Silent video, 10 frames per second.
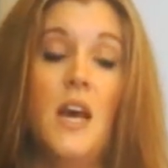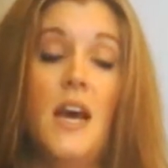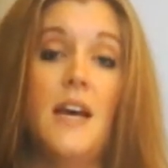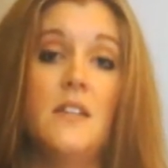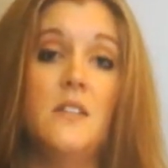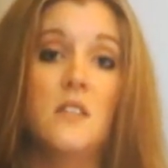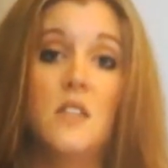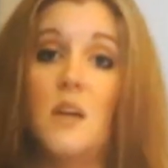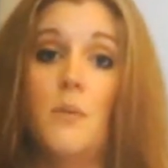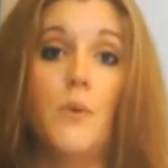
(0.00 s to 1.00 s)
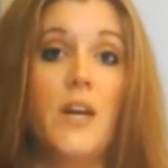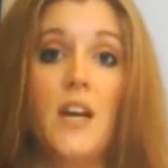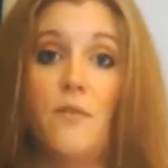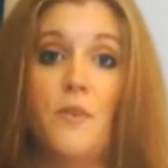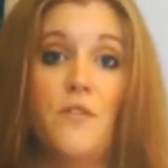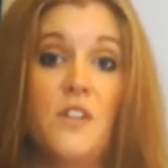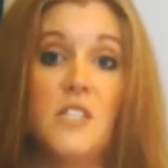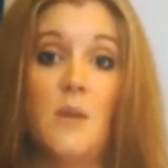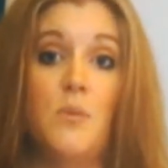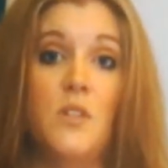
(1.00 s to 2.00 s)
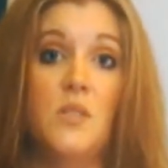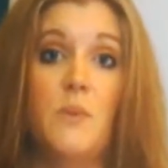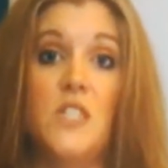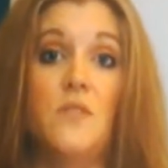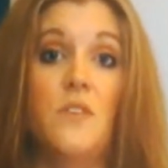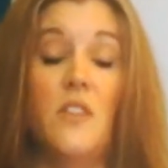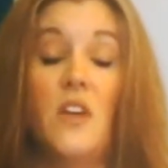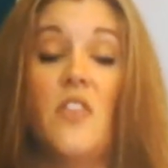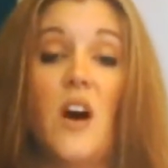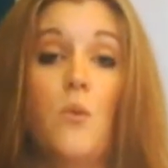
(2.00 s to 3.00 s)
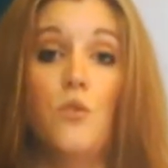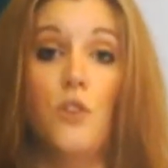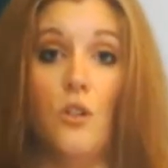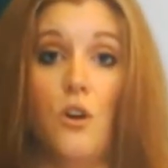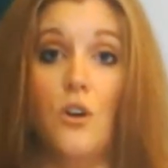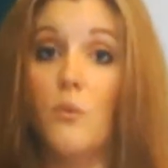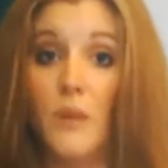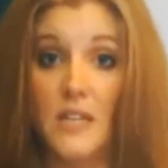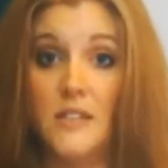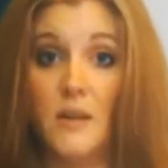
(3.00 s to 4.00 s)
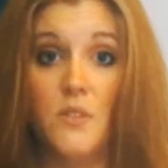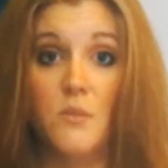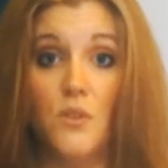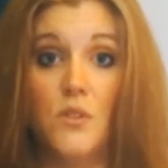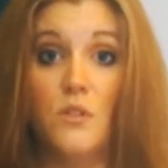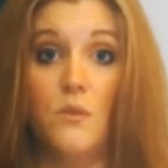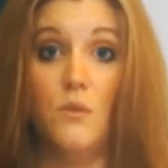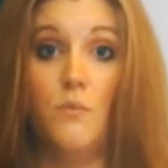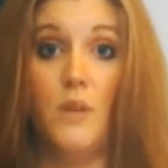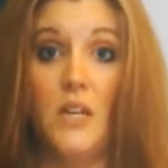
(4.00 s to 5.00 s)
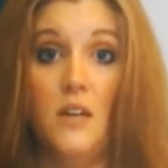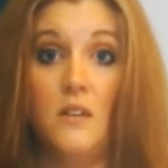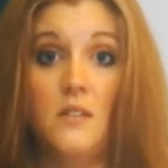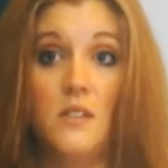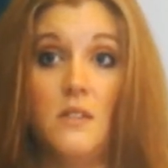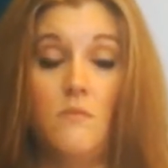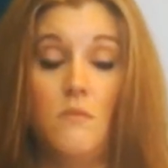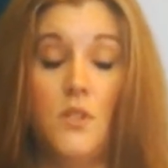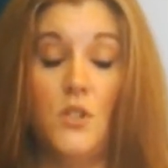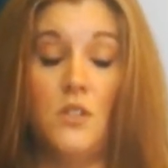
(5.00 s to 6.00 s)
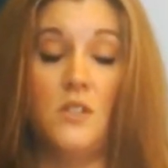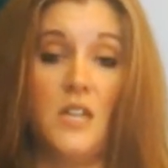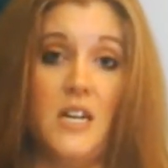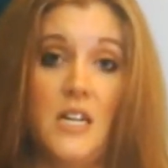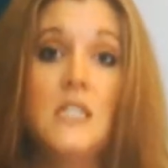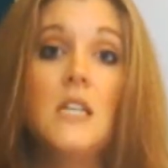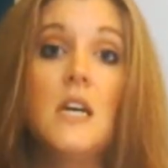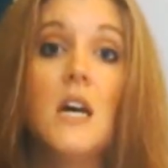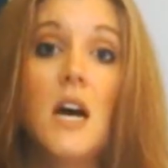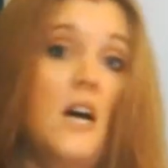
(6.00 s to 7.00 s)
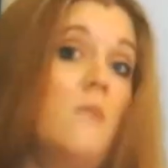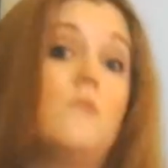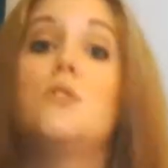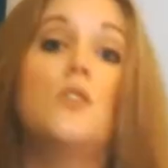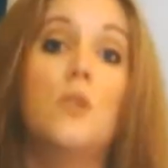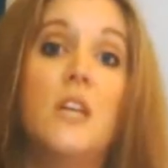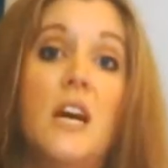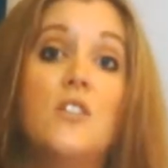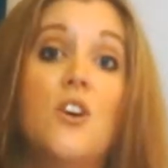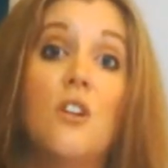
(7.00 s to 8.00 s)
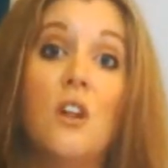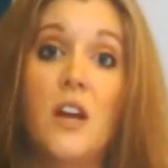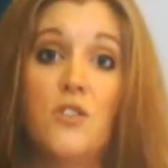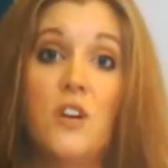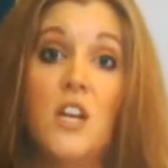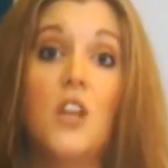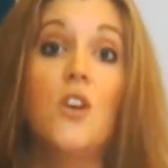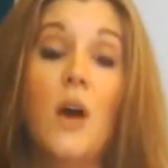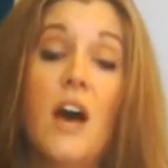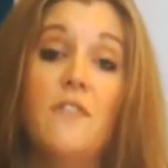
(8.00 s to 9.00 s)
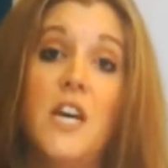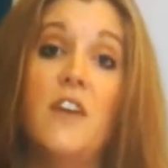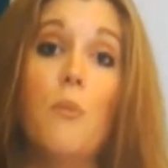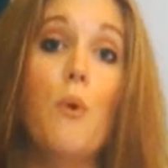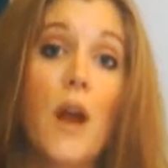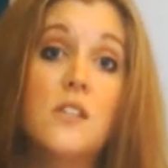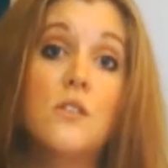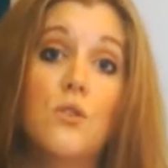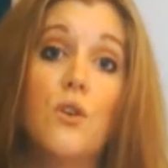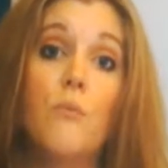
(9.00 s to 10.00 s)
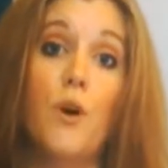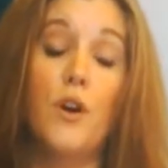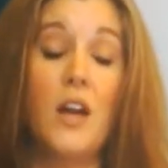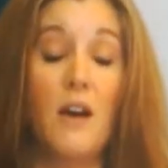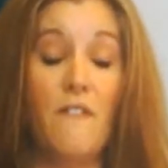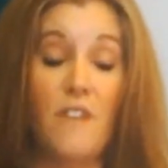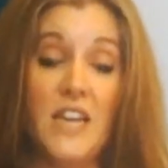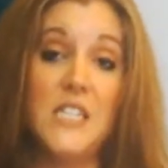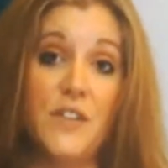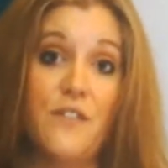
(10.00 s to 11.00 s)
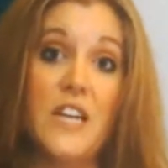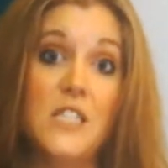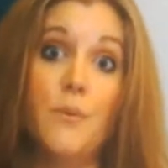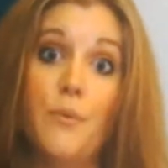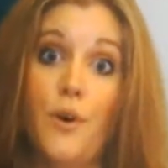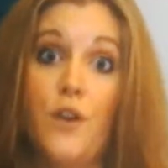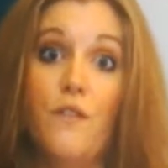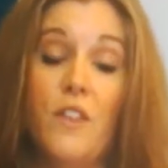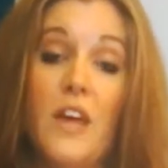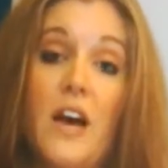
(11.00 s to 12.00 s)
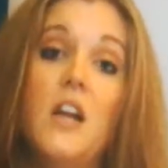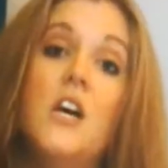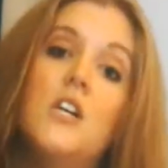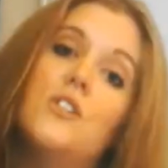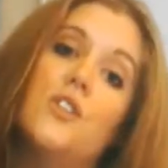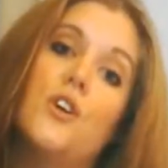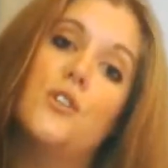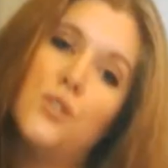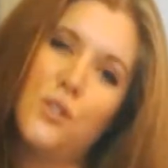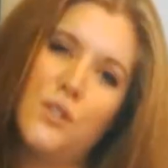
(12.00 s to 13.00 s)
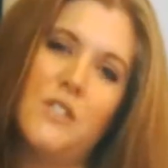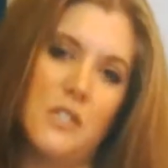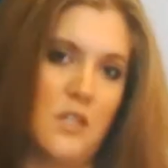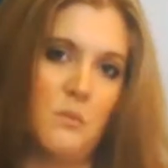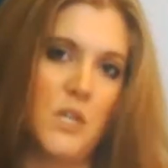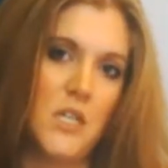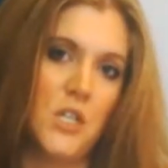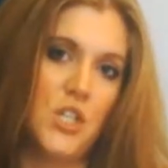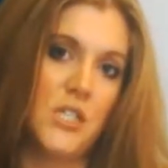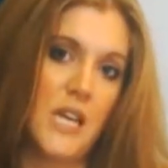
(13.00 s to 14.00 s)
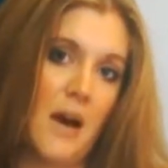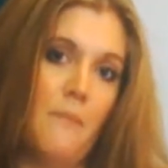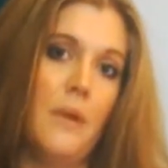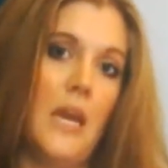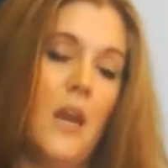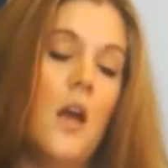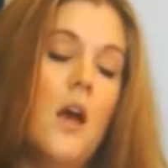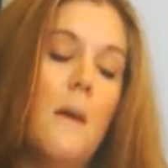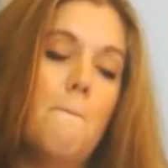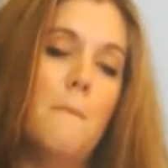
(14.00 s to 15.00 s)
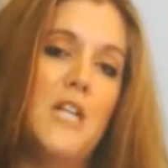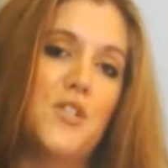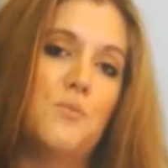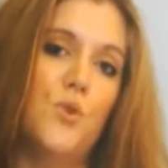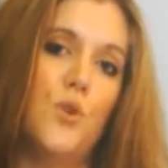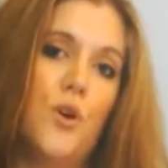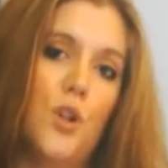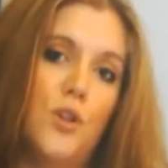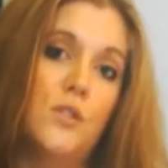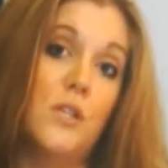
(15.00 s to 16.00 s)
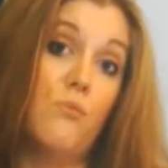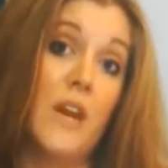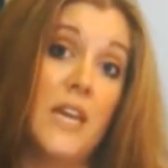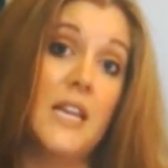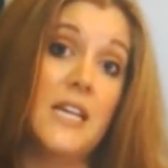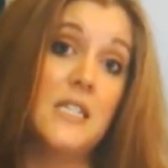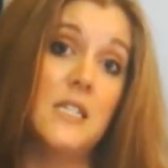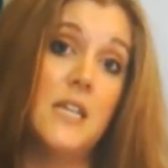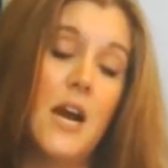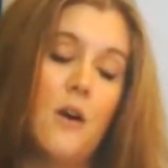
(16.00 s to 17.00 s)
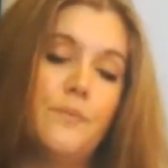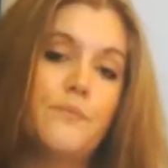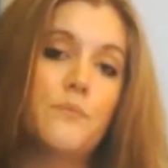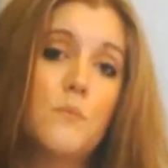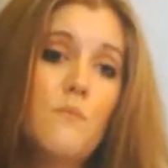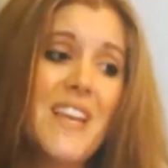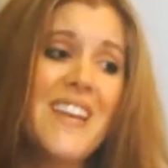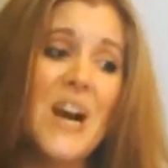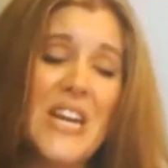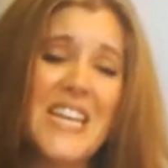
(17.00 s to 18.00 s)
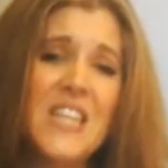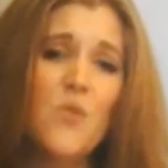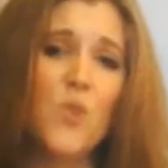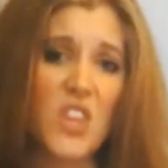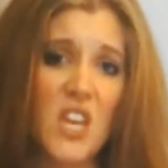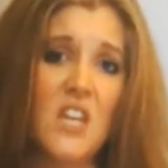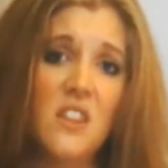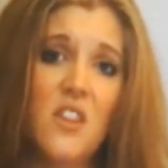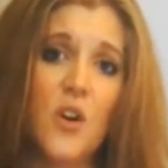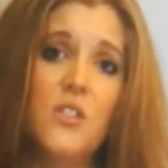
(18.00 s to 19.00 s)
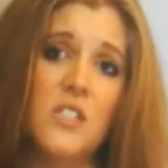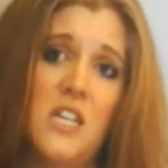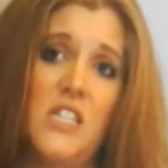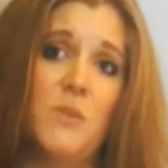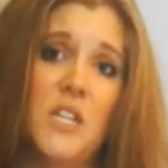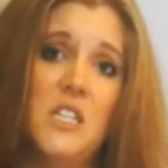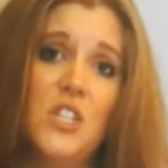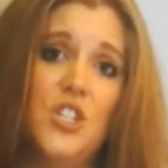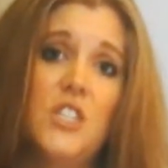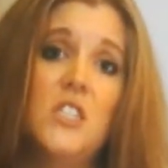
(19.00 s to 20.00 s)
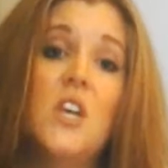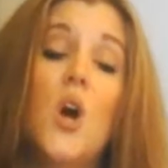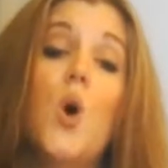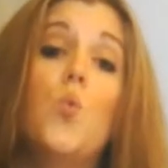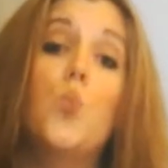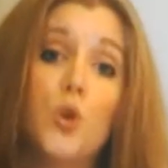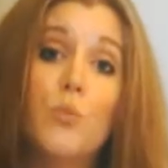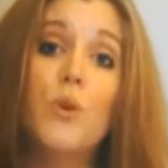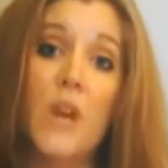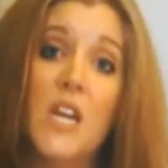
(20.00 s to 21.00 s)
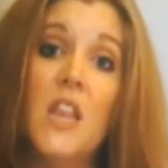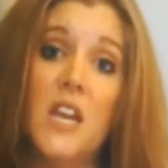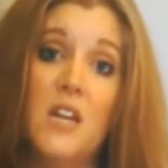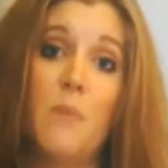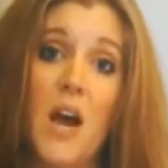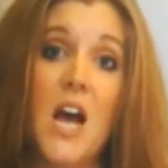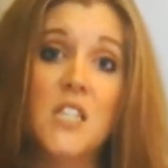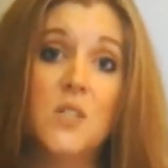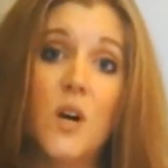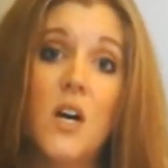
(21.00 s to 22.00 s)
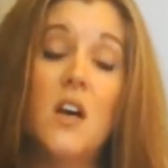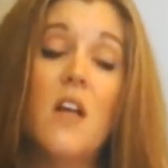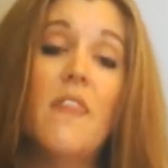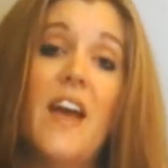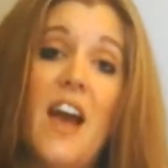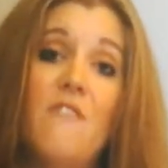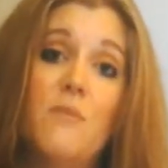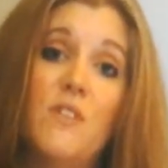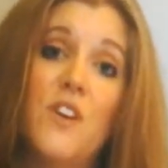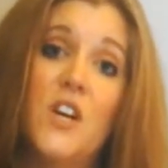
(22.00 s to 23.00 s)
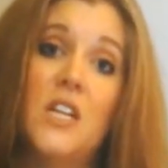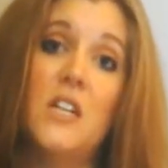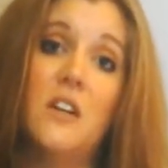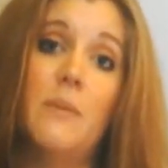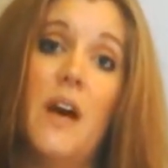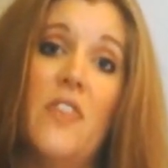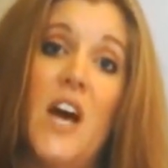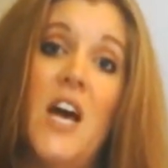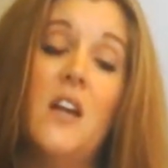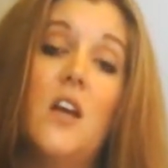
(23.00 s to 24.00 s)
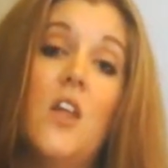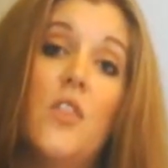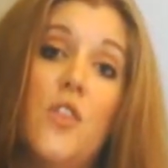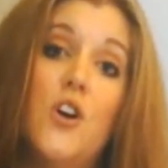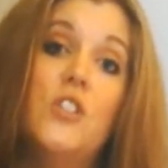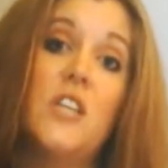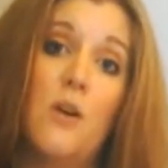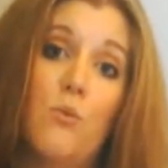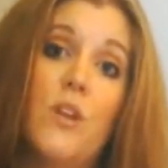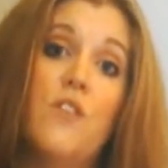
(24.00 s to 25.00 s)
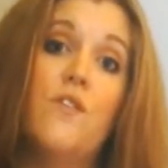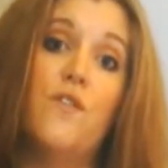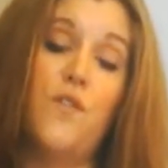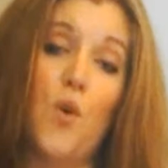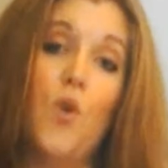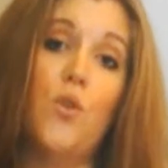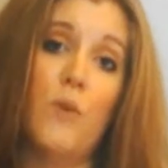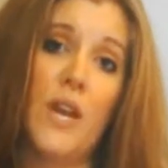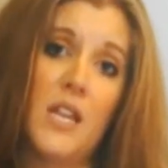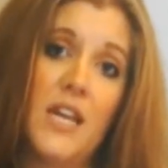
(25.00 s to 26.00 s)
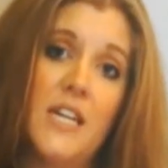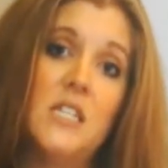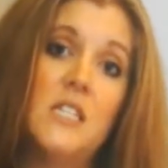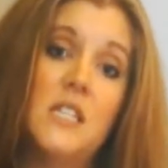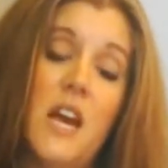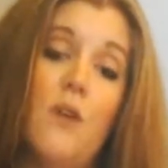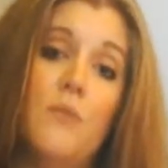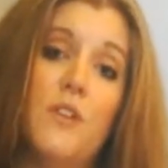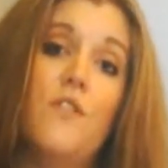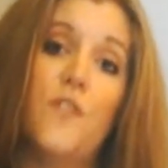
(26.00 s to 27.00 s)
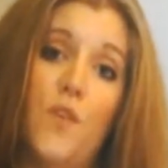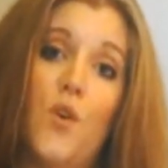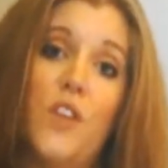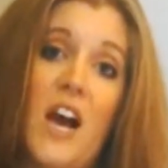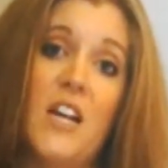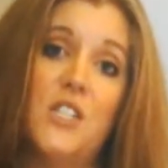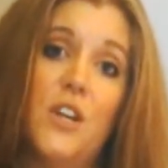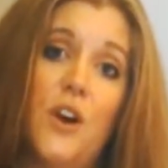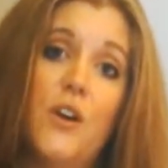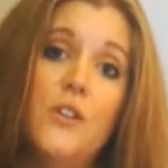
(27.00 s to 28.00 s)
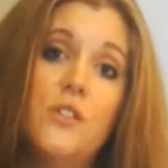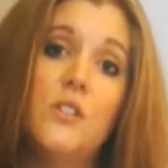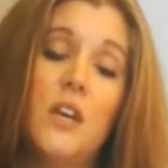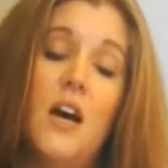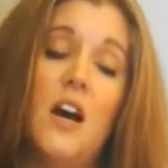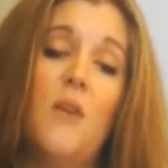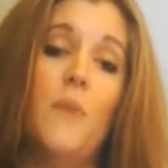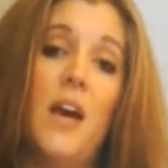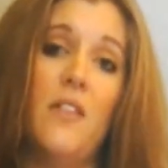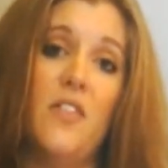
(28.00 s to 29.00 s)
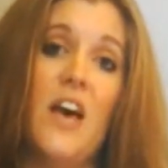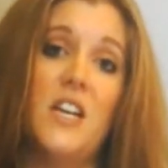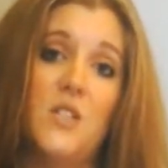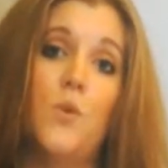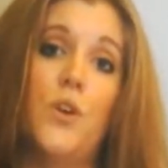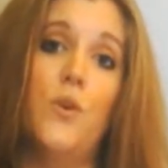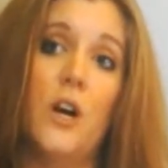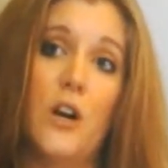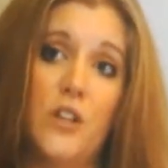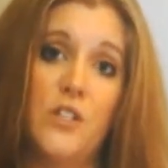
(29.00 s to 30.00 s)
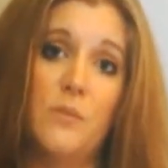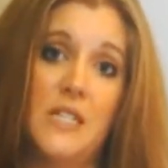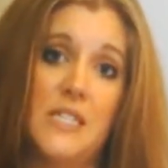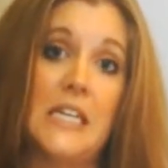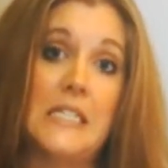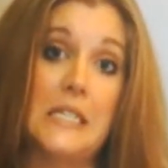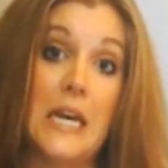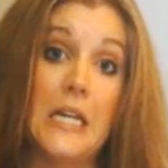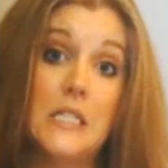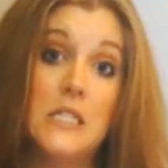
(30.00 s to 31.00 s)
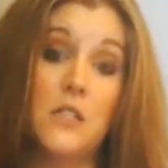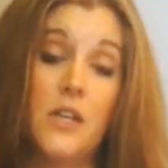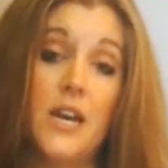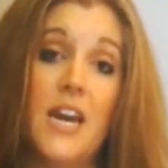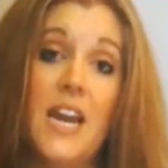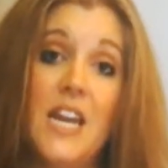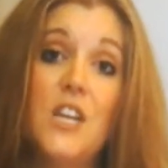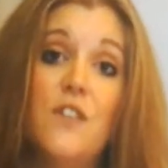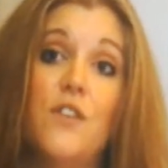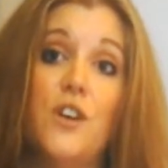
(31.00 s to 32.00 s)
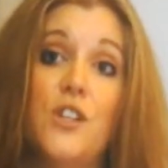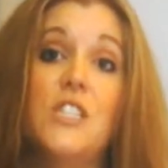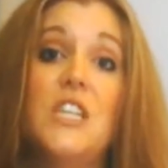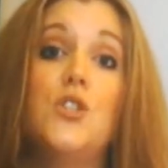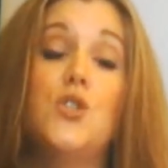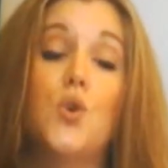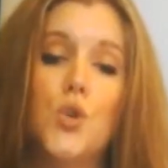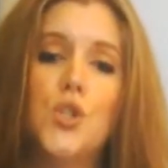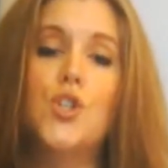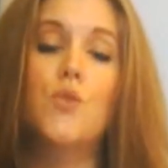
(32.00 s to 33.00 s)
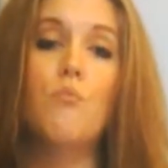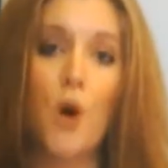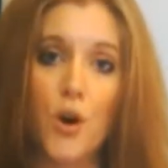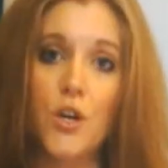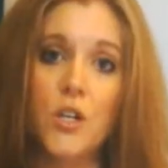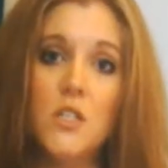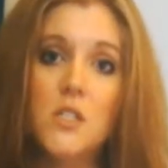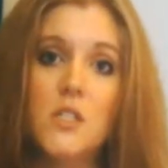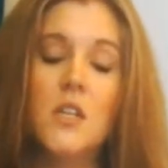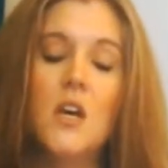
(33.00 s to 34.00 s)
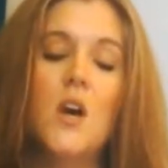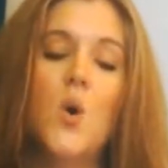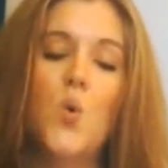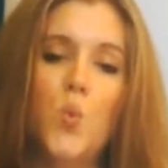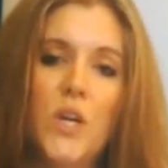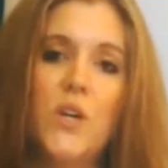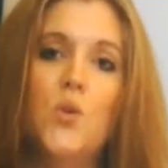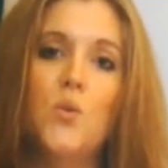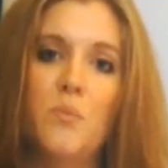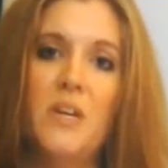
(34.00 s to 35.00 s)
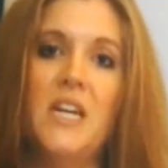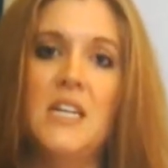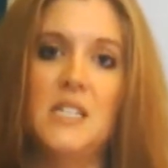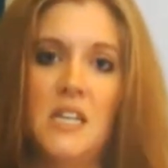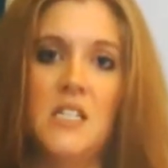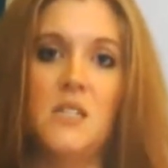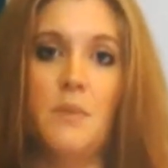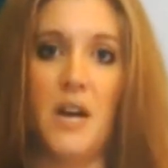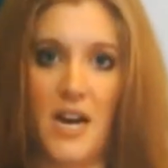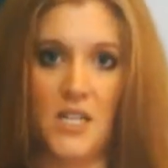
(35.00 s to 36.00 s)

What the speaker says: and the WA government, for example, has specified that that will no longer be acceptable to be studied solely under online training. You have to have a practical component, a face-to-face component for that. So those sorts of assessment conditions are being much more closely regulated now. Now, anything within those assessment conditions will be regulated by ASQA. They have been very clear about that. Those are written for the regulators, they are written for the RTOs, and that is what you are going to be assessed against. Okay, any of those endorsed components will be assessed by